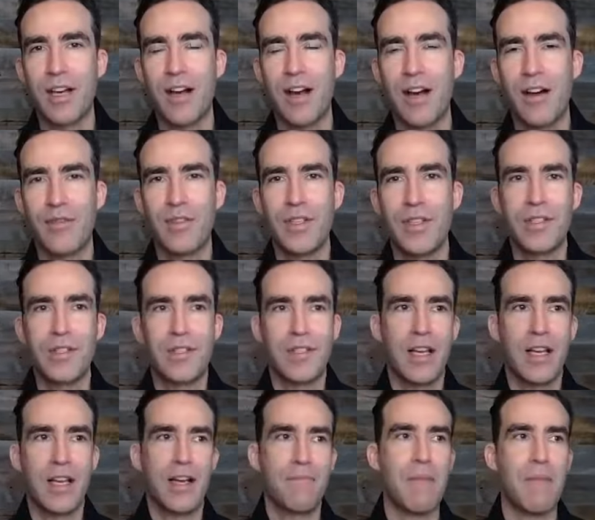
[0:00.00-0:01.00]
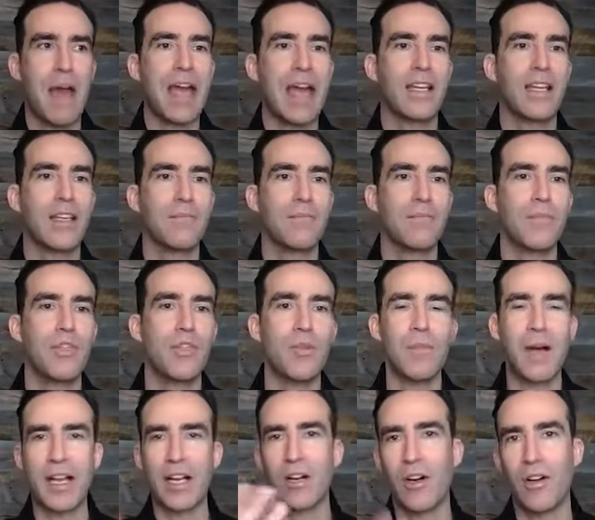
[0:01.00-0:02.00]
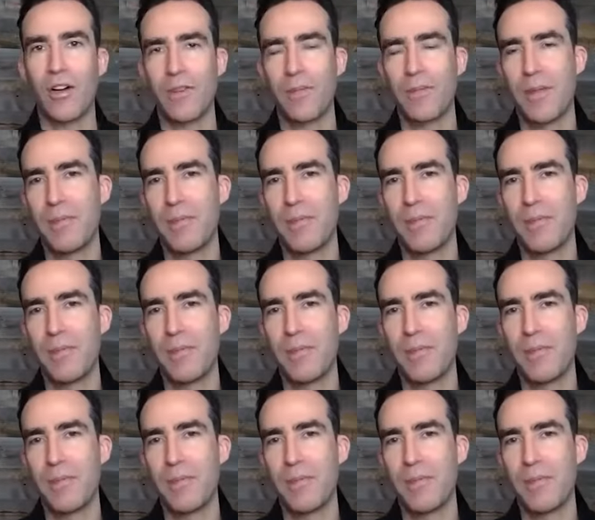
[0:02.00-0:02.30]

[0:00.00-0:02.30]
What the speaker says: office, Maggie, you might call them